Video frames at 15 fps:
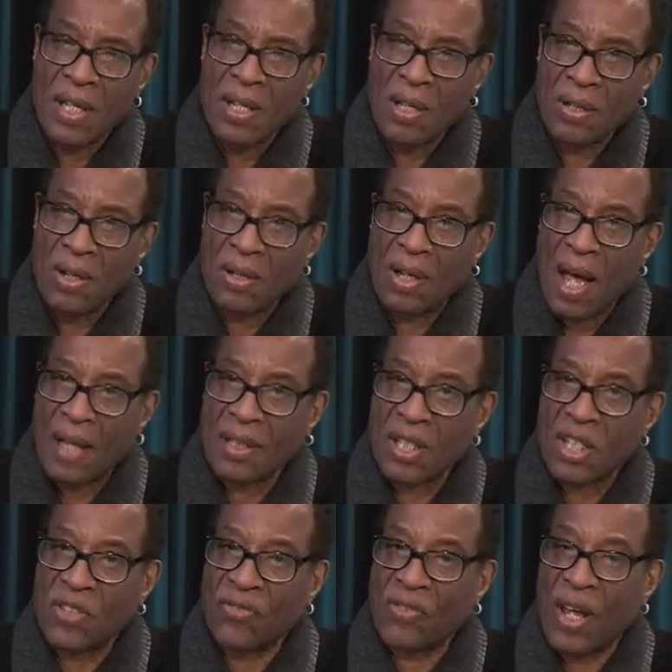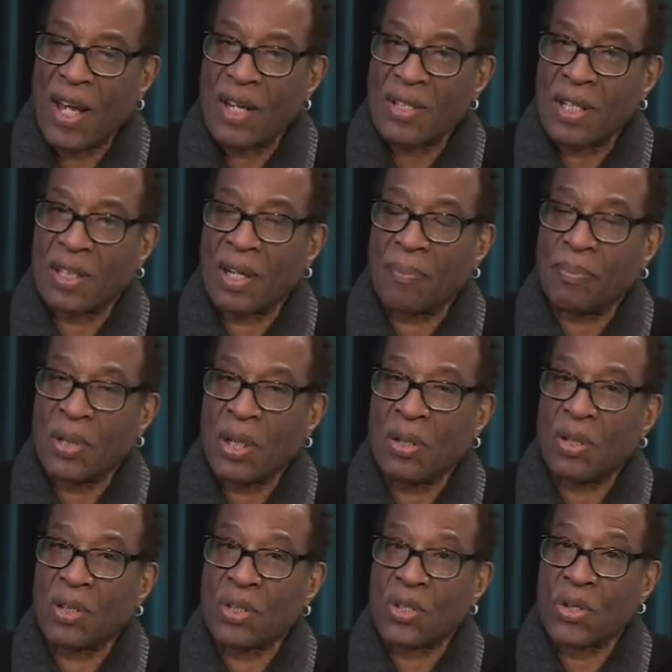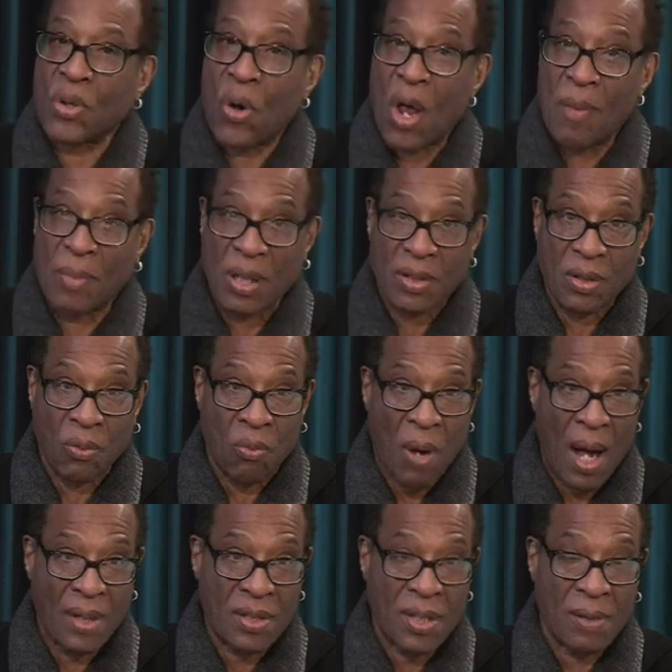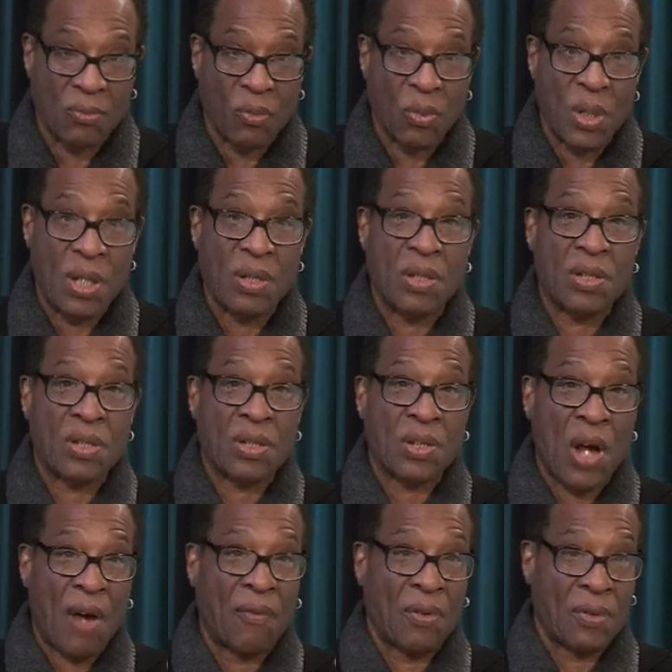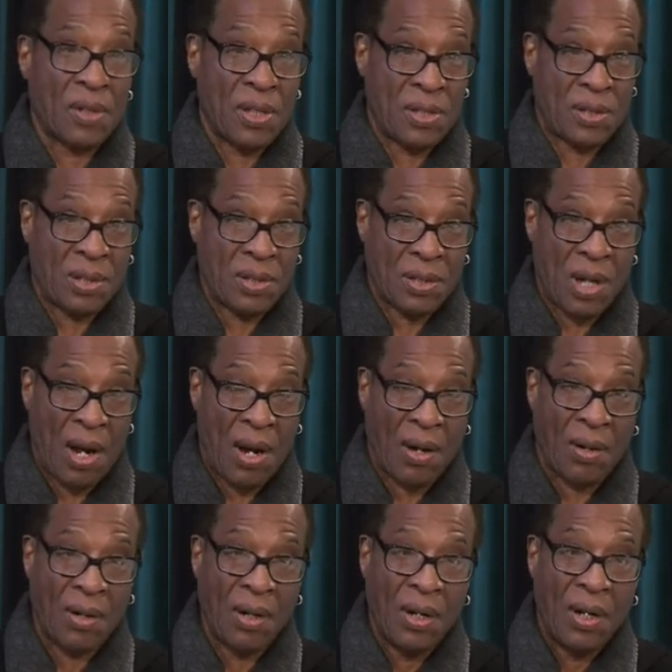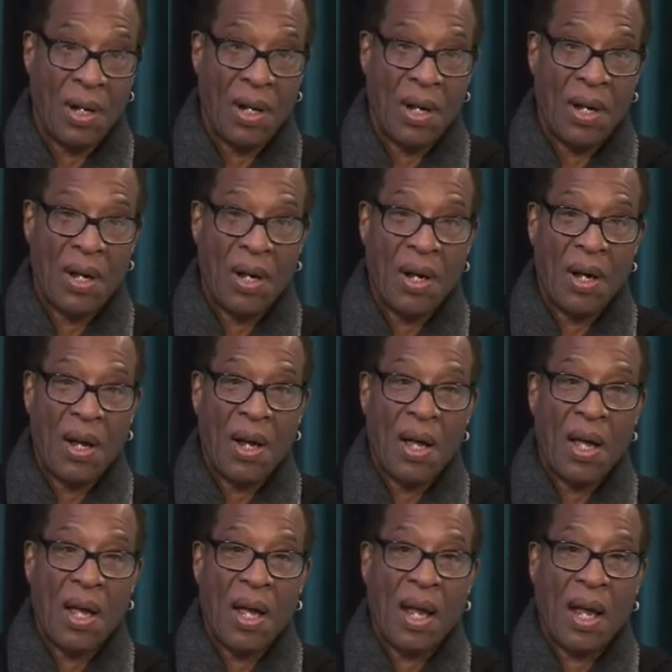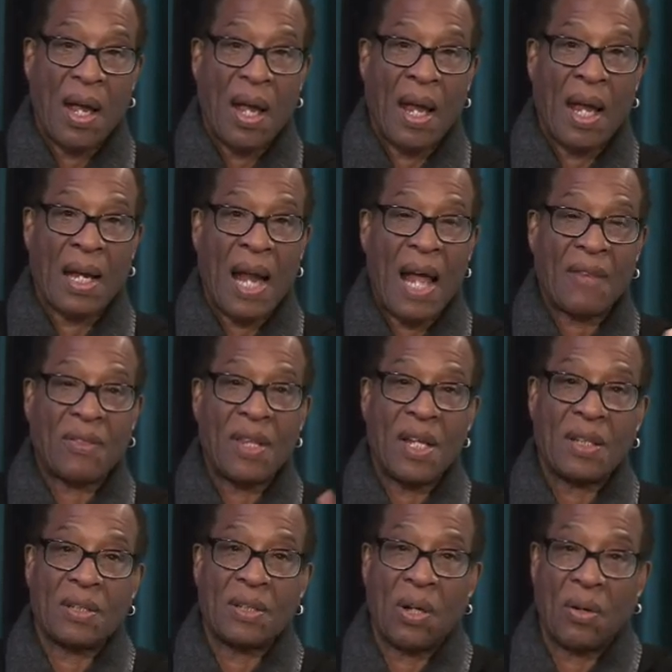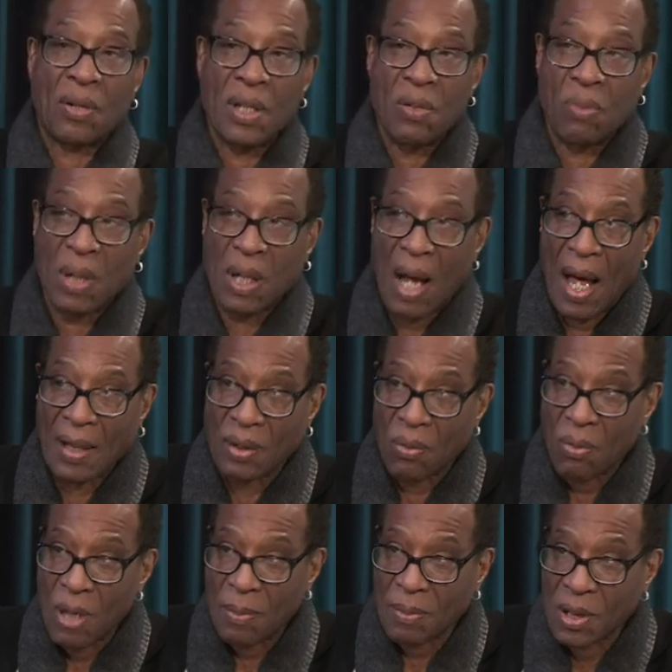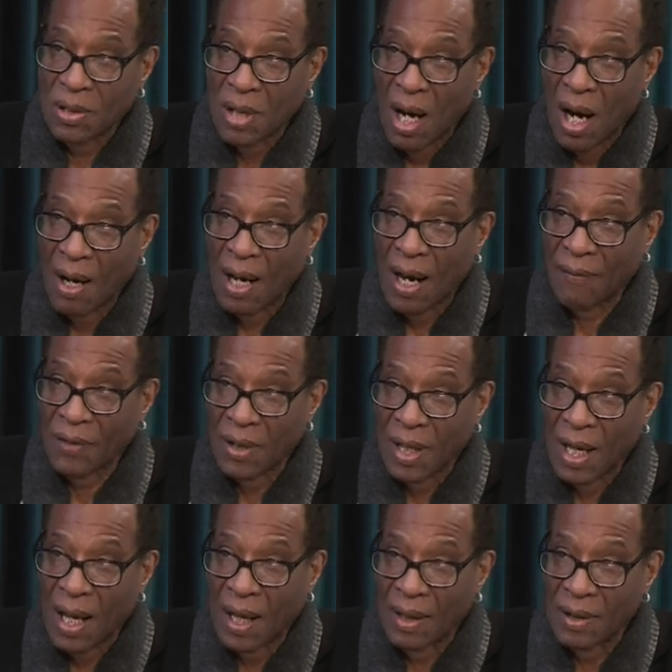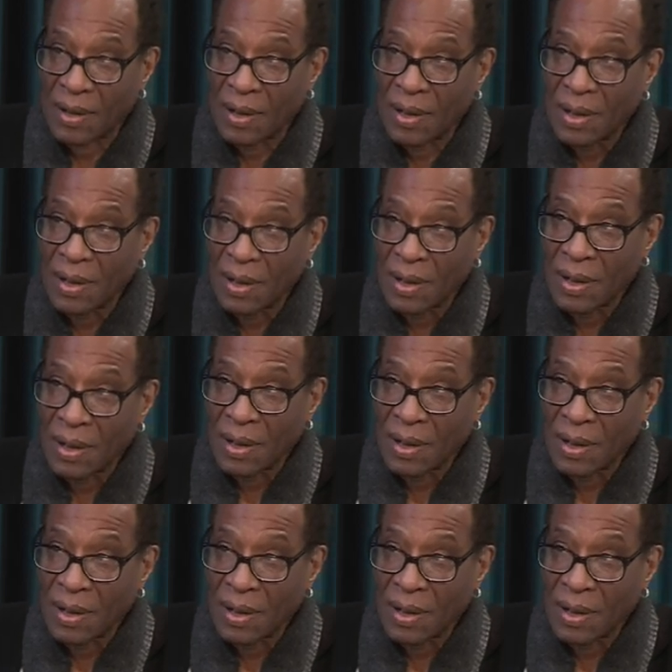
the look on his face and the pure enjoyment to watch him rediscover this guitar. Hmm. And I think, you know, he went on to whip guitar after that. Yeah.